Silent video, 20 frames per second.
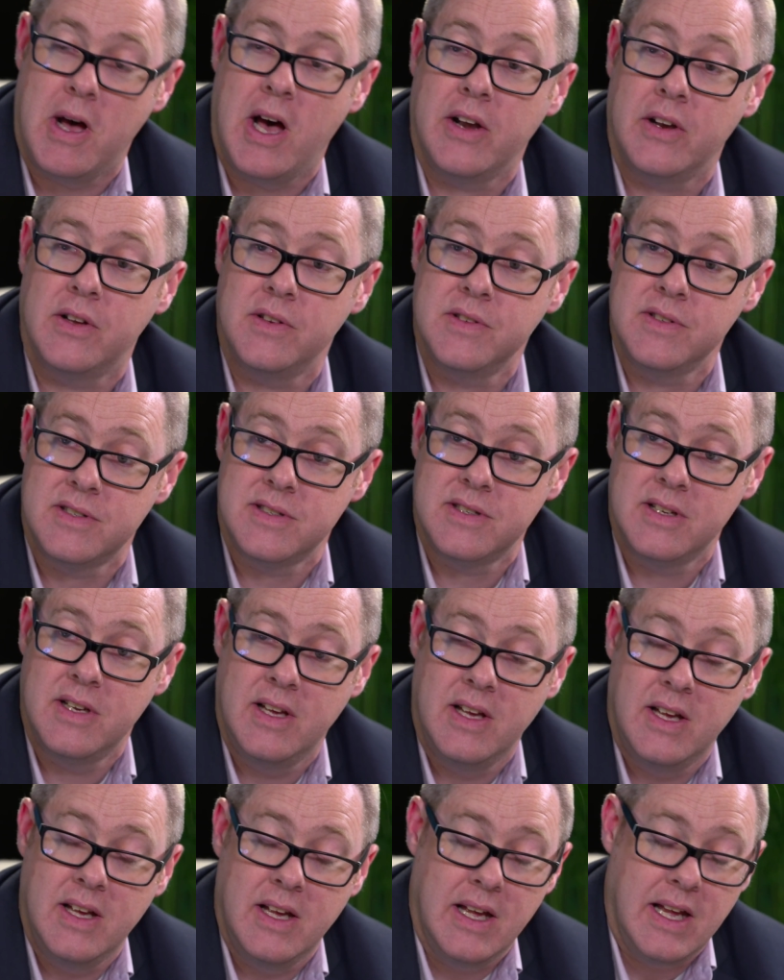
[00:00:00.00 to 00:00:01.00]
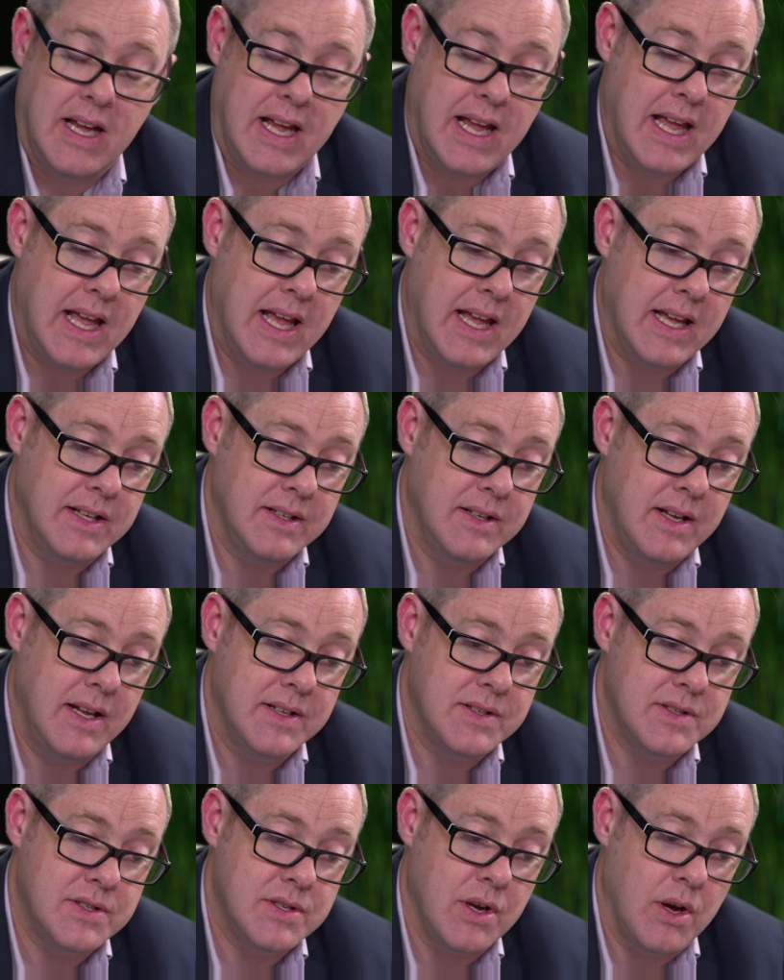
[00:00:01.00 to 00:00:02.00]
models,
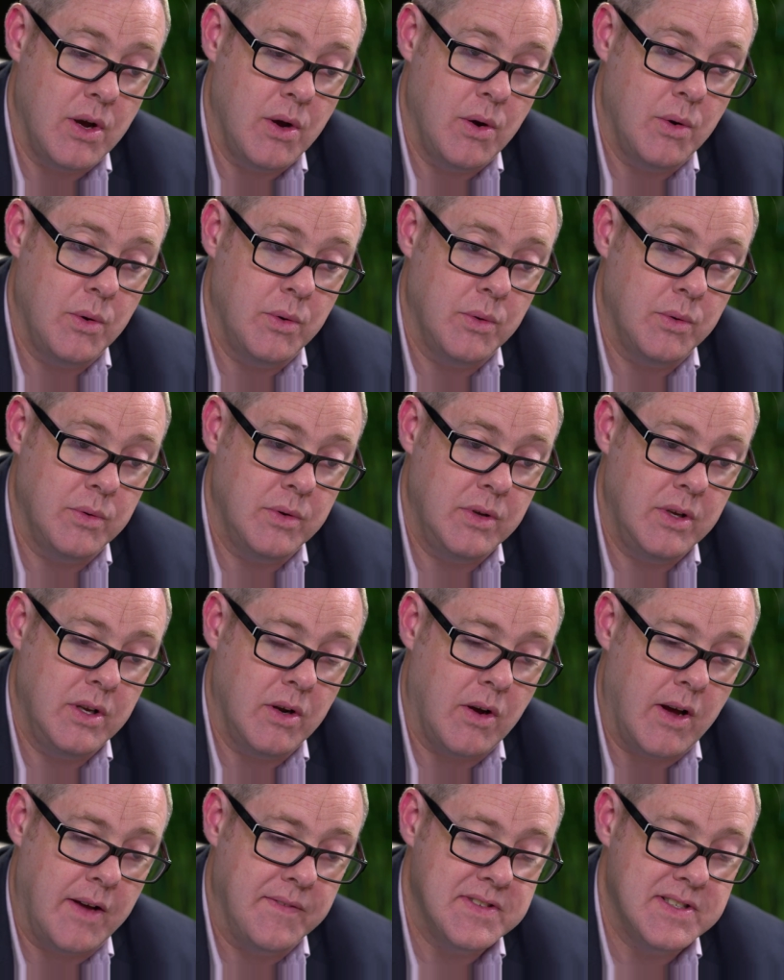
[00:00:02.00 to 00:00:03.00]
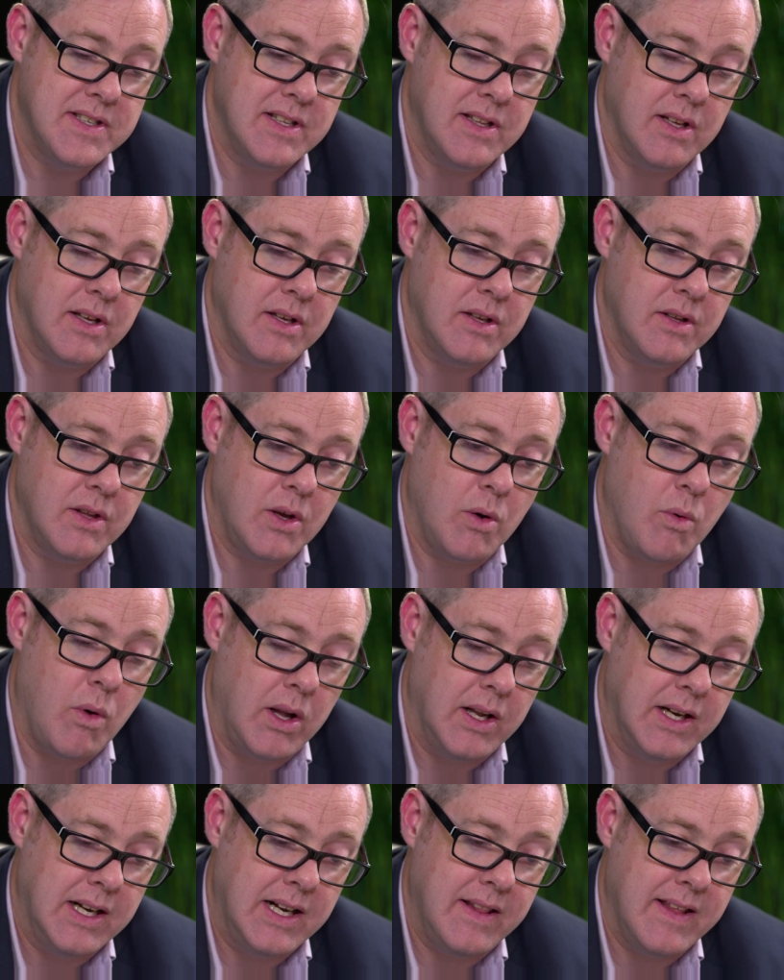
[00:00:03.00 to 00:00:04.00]
and so, you know, obviously the
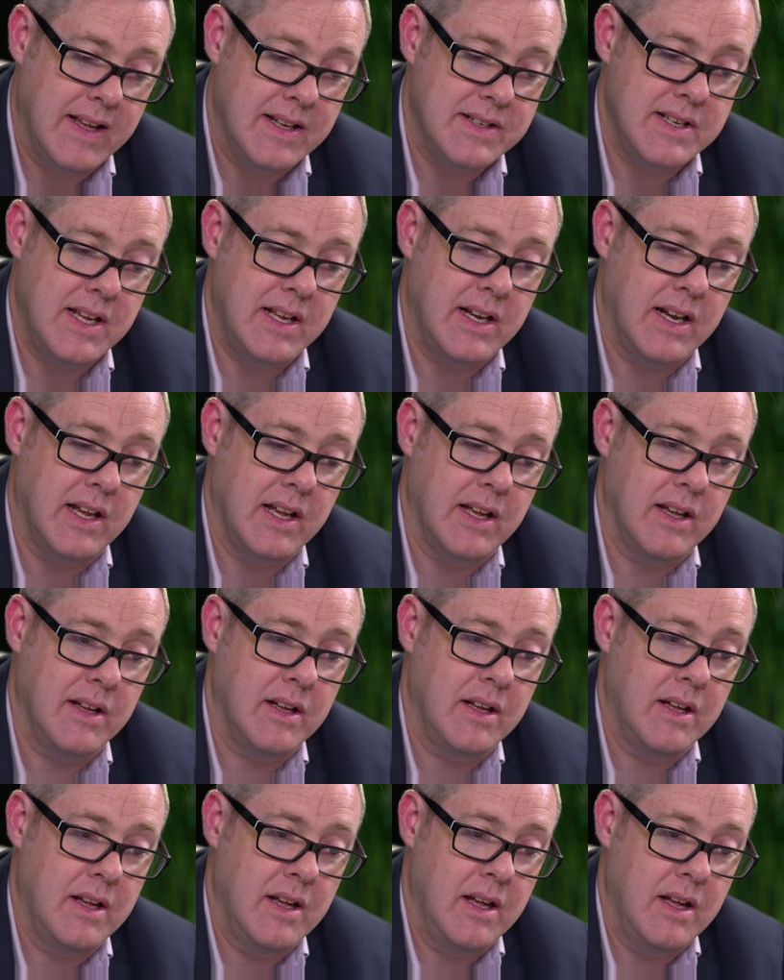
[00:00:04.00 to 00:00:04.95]
quality of that data,